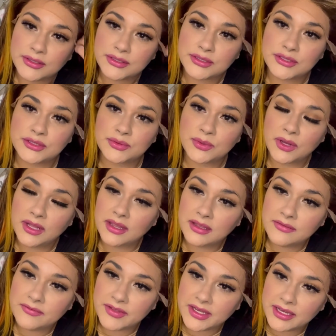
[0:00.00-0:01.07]
do all
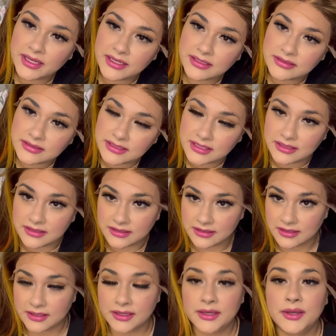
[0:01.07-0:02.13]
of that,
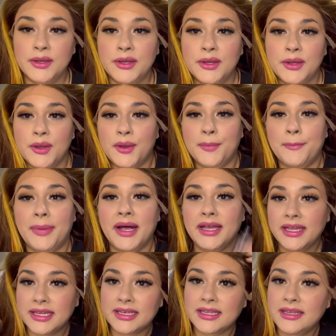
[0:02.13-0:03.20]

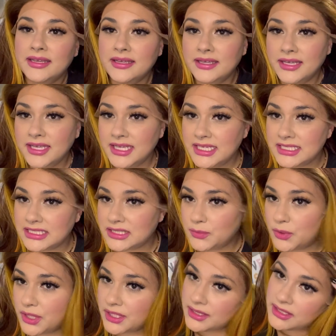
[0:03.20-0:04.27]
but it's
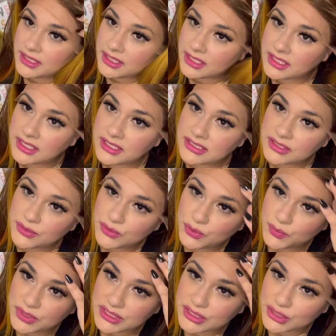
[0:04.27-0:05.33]
worth it because
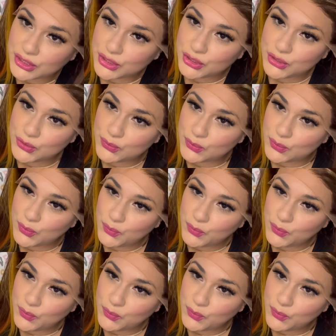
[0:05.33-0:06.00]
it's cute or